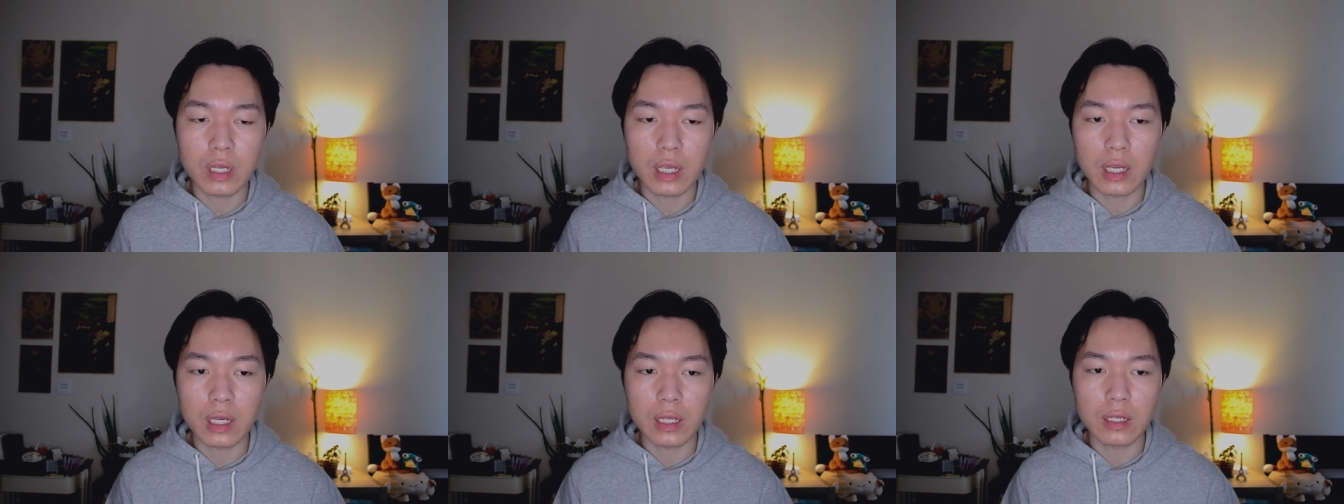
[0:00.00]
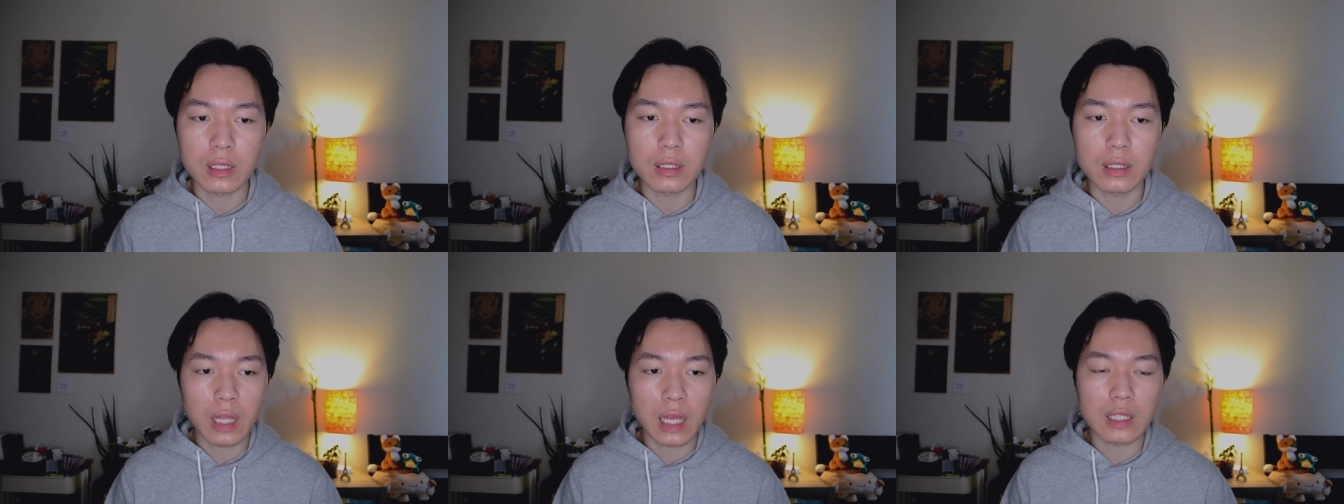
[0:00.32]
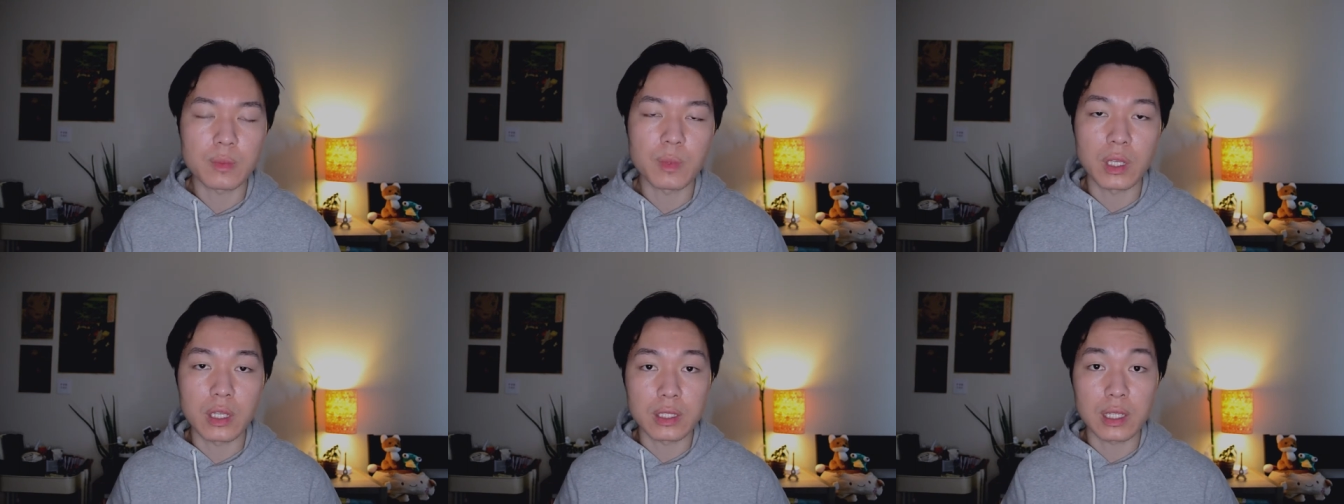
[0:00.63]
and
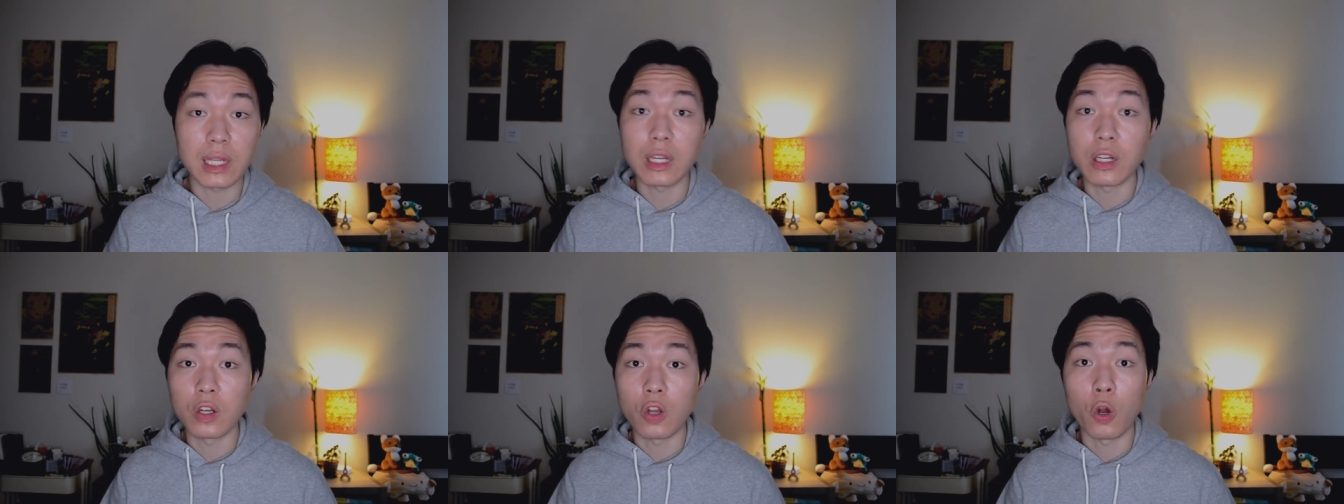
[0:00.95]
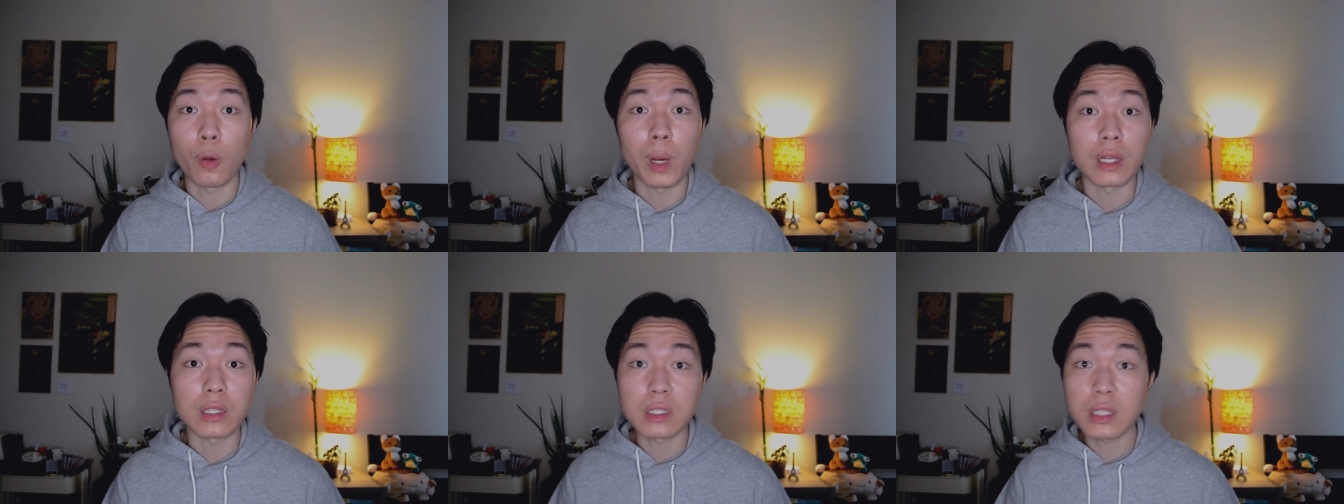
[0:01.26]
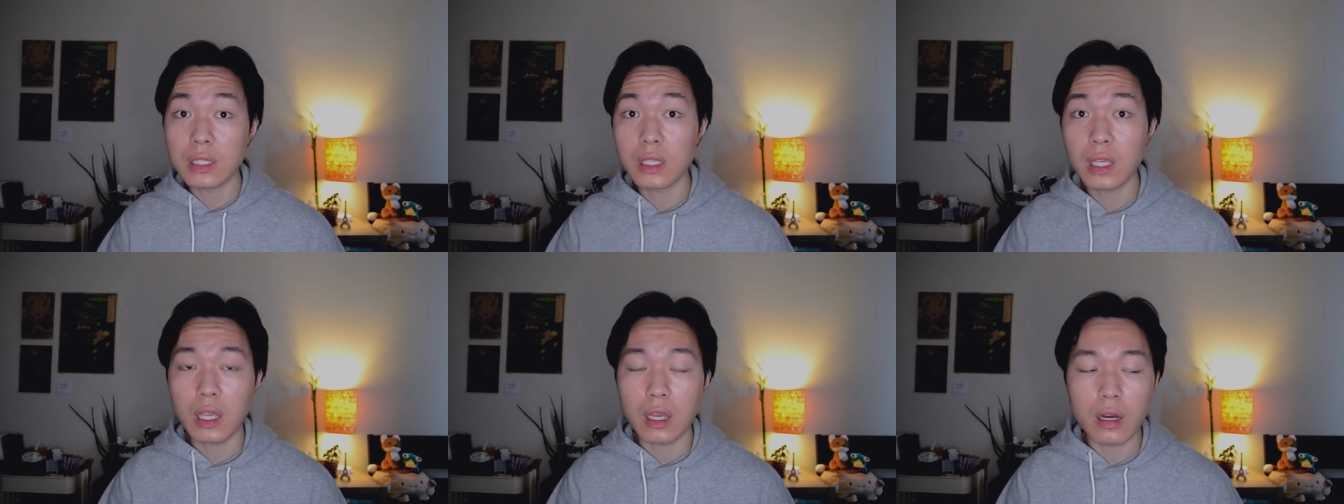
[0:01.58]
that's because I didn't know about
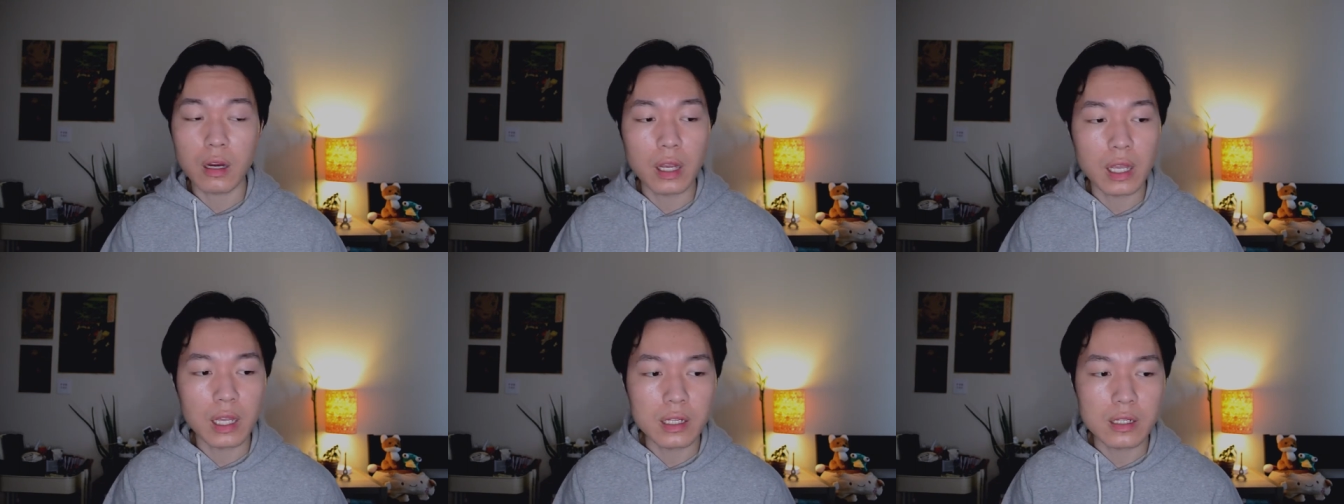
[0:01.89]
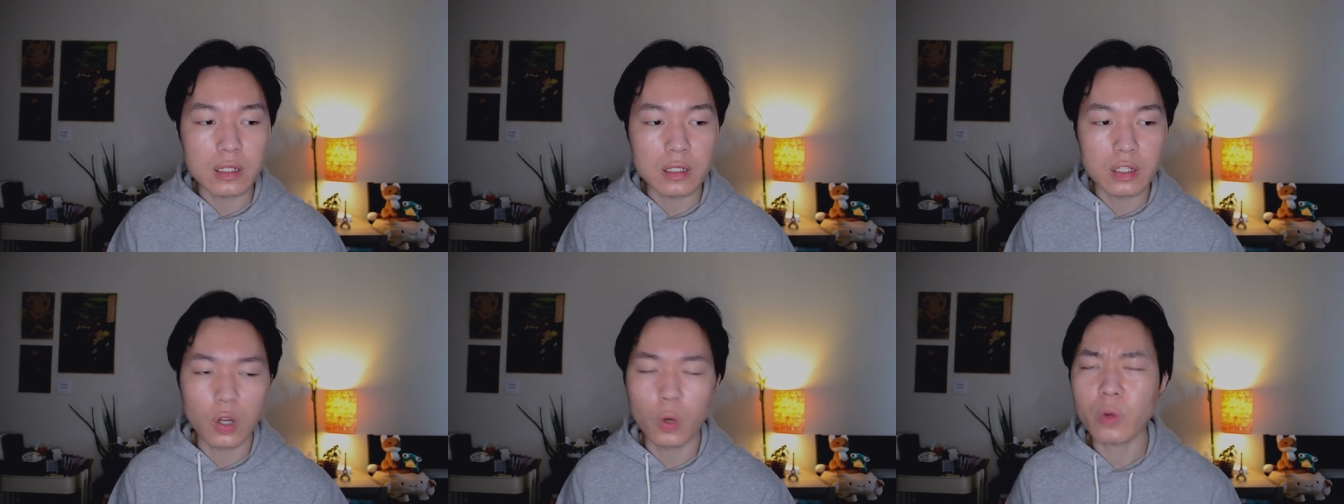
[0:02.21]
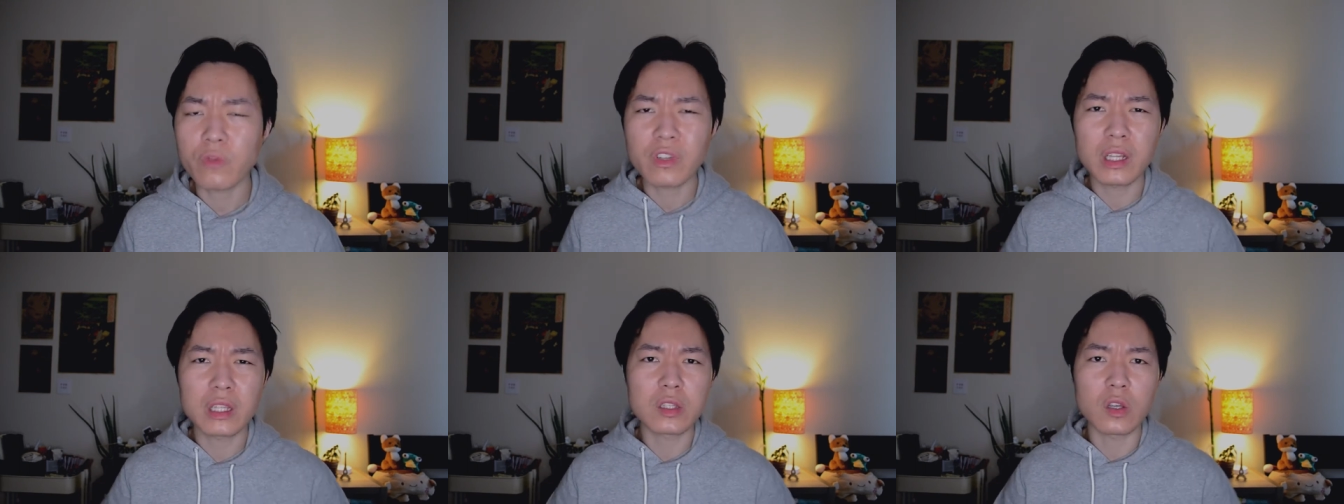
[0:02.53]
skincare and no
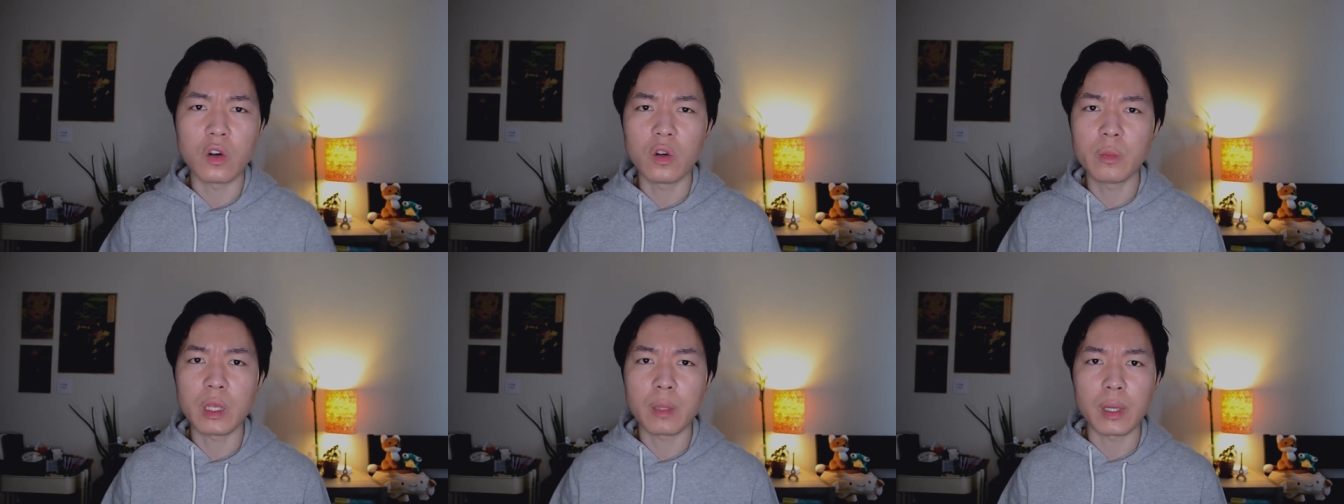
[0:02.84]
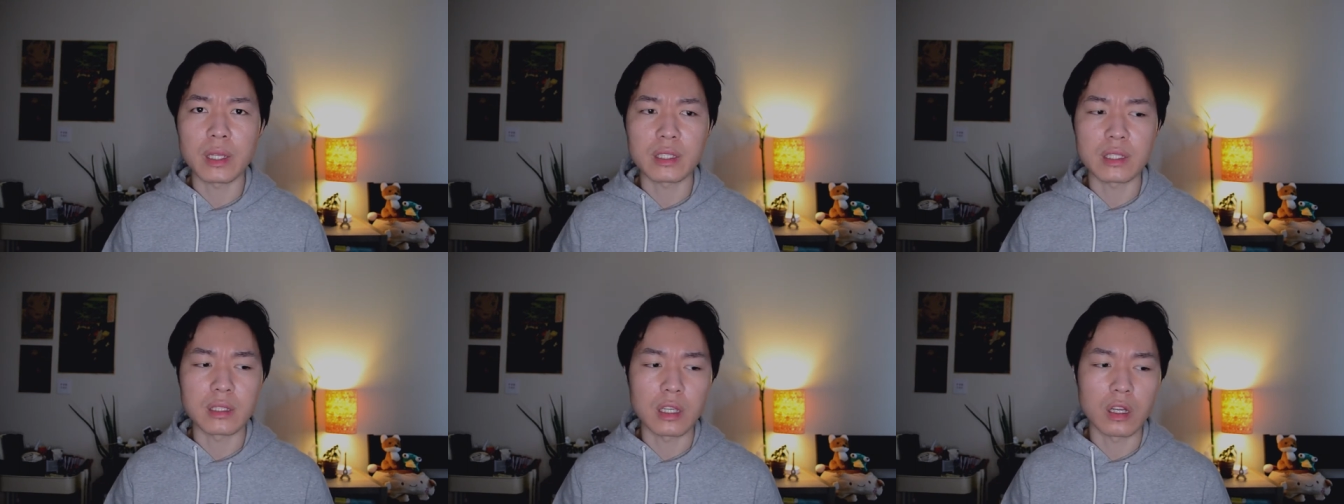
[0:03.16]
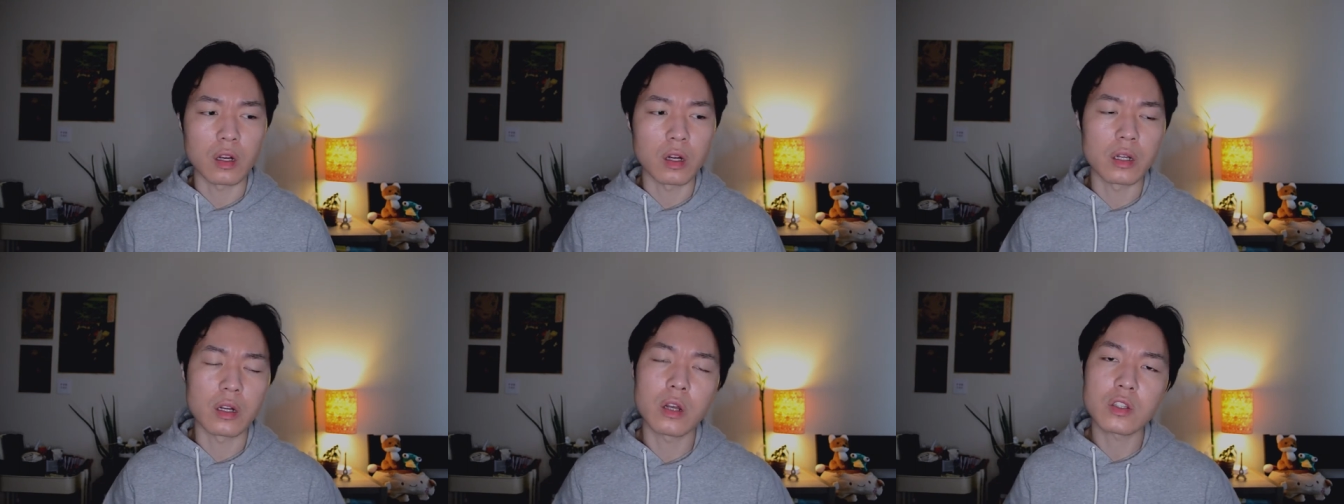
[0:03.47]
one really told me about
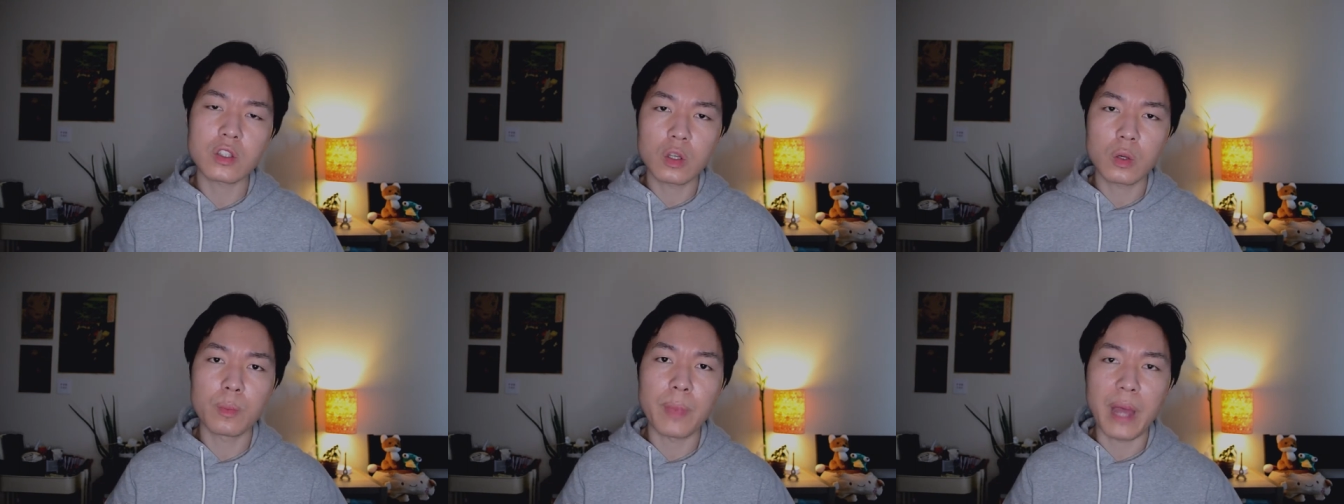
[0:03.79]
skincare. And also